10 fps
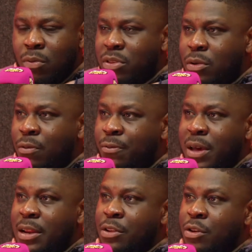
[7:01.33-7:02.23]
was still
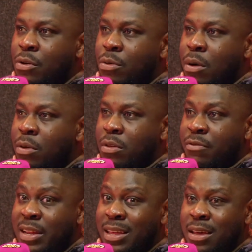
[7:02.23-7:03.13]
fairly new, so I wasn't
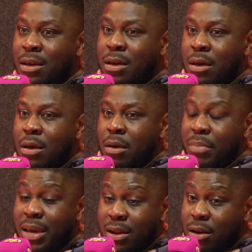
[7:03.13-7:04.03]
really
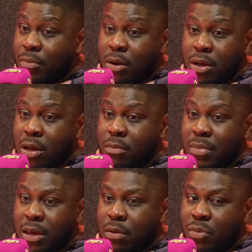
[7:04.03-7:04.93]
making any money, and
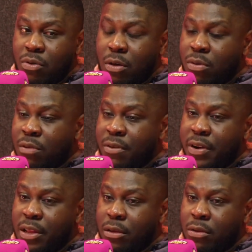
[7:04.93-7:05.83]
making music was a
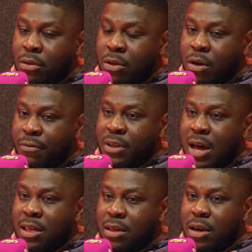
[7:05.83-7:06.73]
very tough
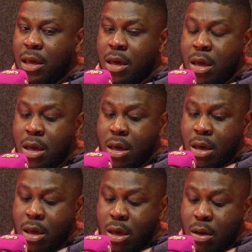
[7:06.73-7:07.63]
task, innit?
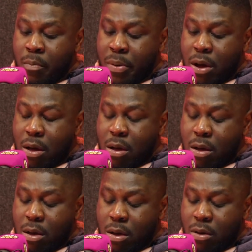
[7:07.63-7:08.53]
But
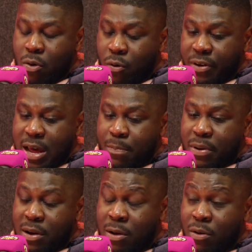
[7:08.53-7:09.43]
COVID
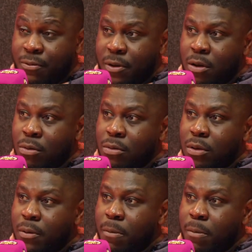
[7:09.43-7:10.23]
happened and I got furloughed.